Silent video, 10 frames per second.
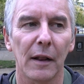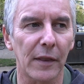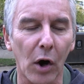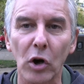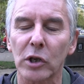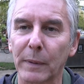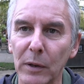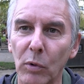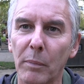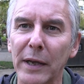the
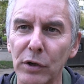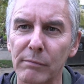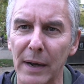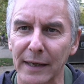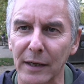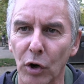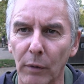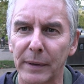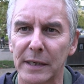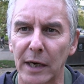hospital will pay you money,
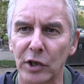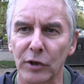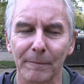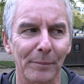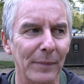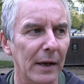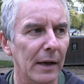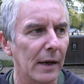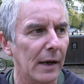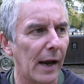compensation.
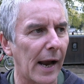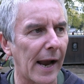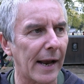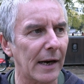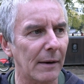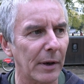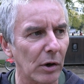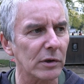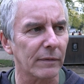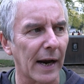And
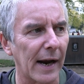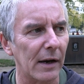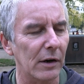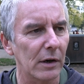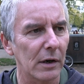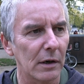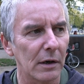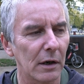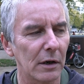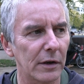because of that,
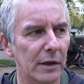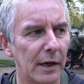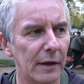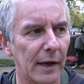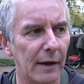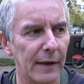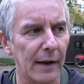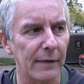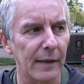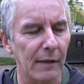
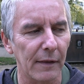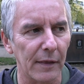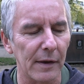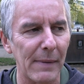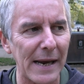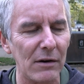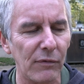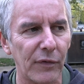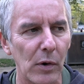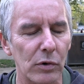the main
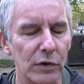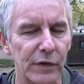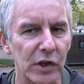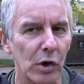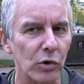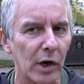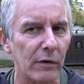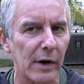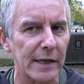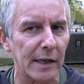focus for social
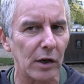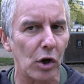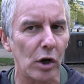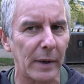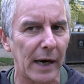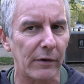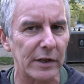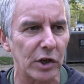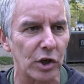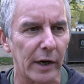unrest in the urban
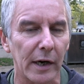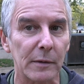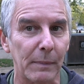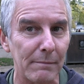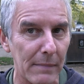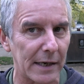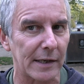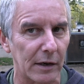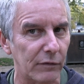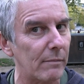areas in China has been
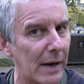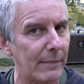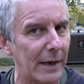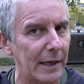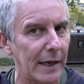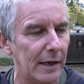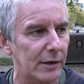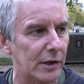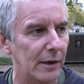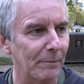medicine for many, many
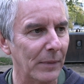years,